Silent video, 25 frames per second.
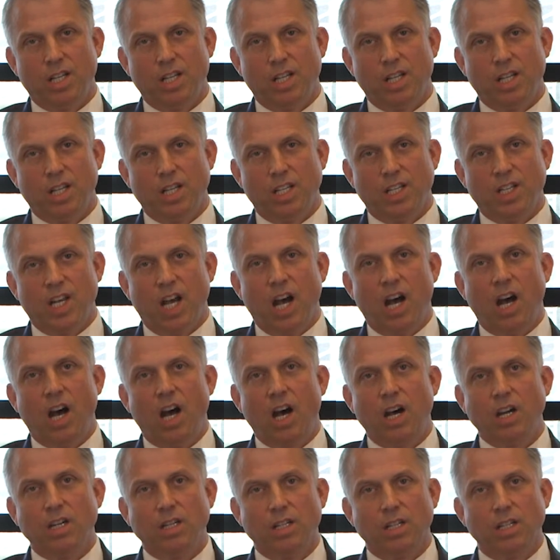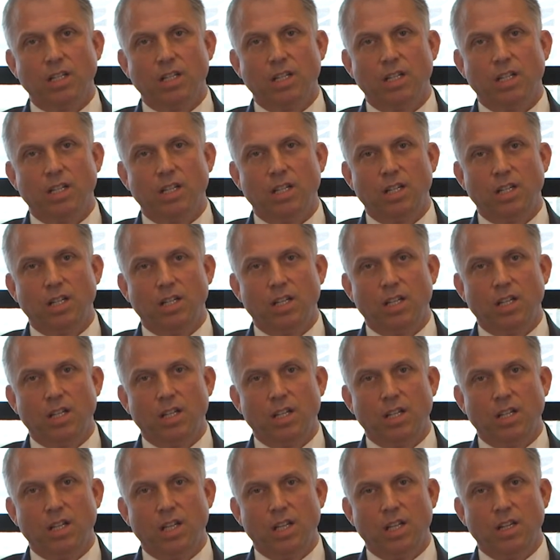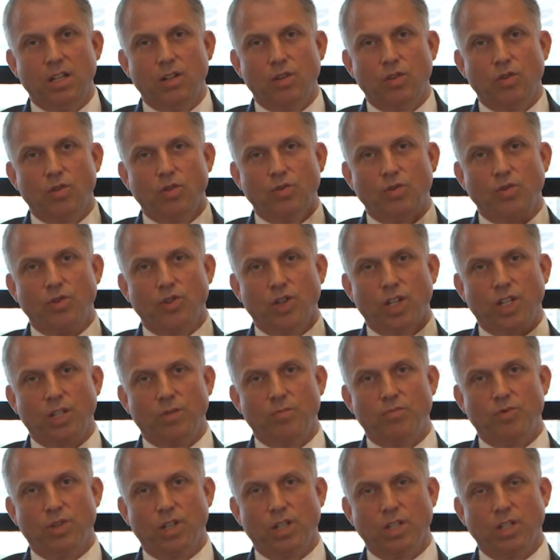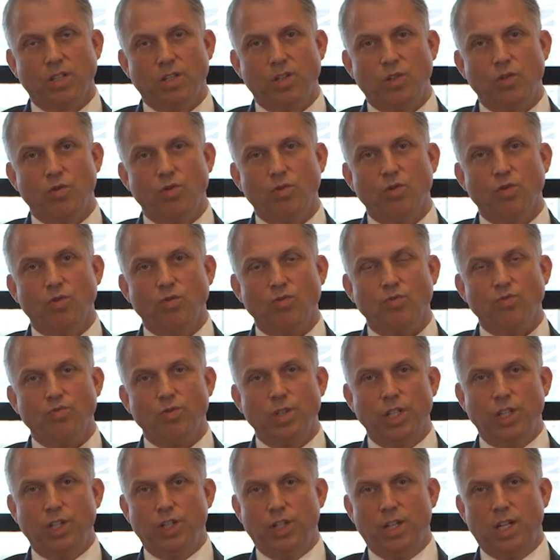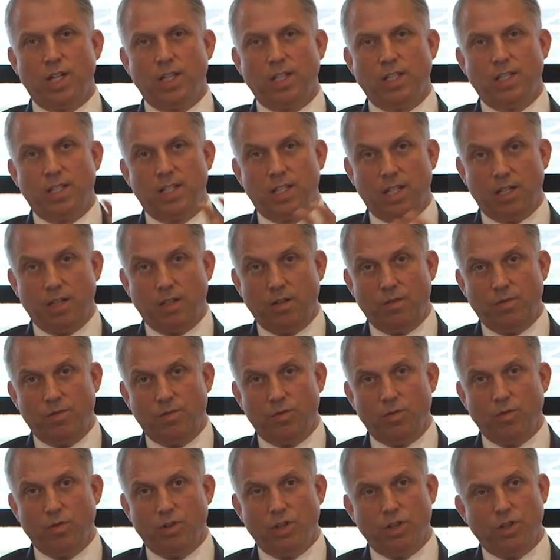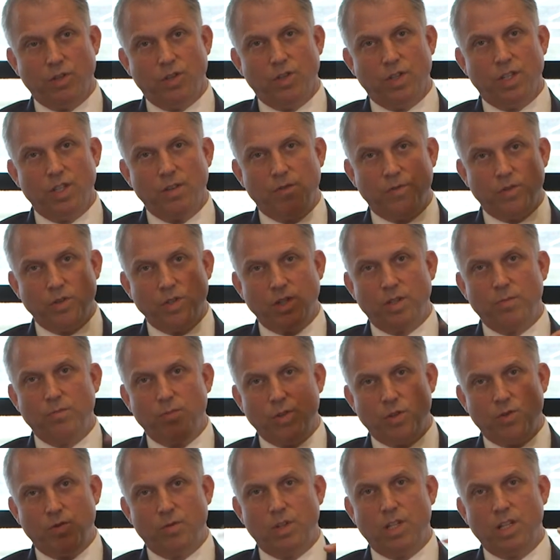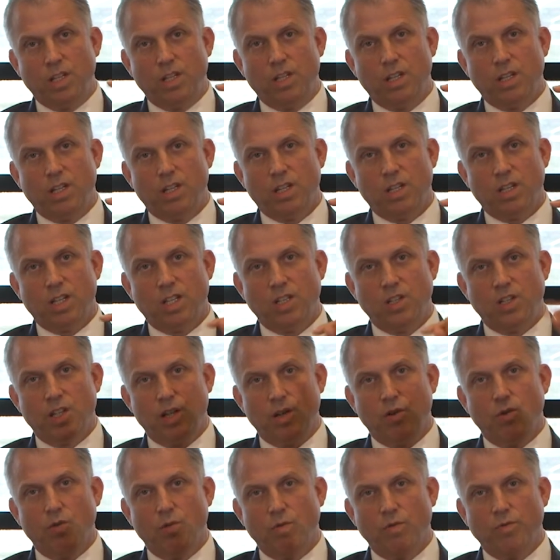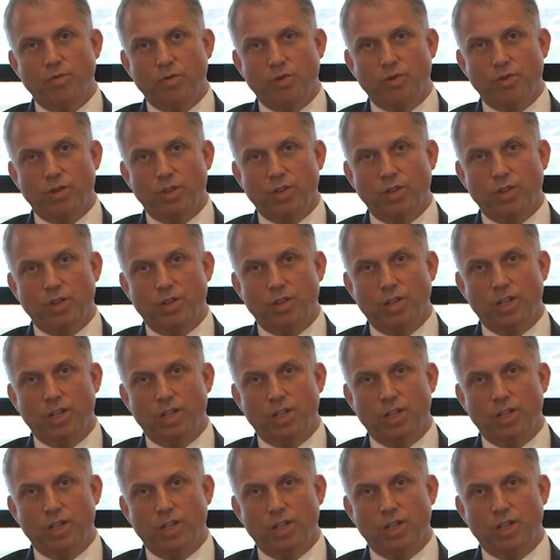is higher than the contract price you originally signed for. The difference in between is the overrun.